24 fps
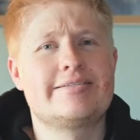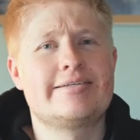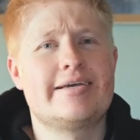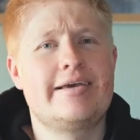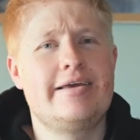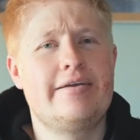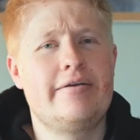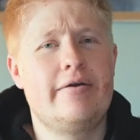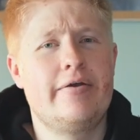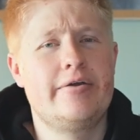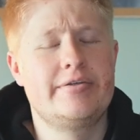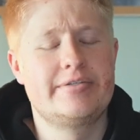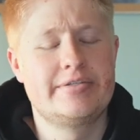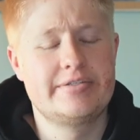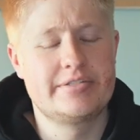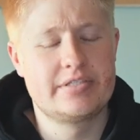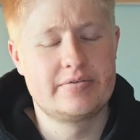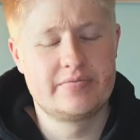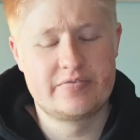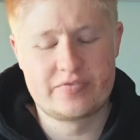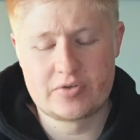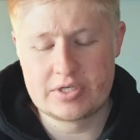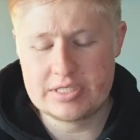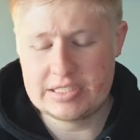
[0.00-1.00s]
say no to
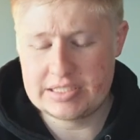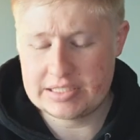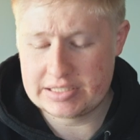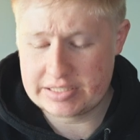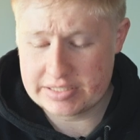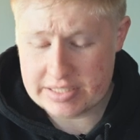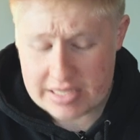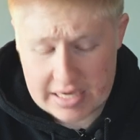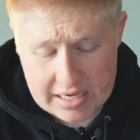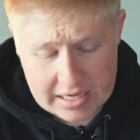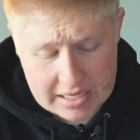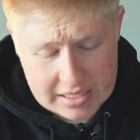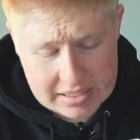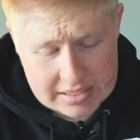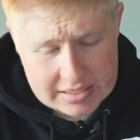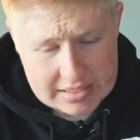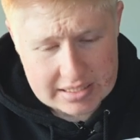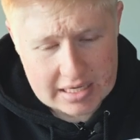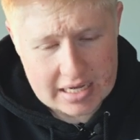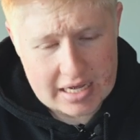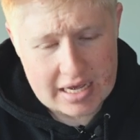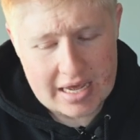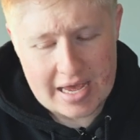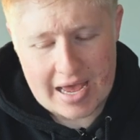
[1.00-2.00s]
some free stickers.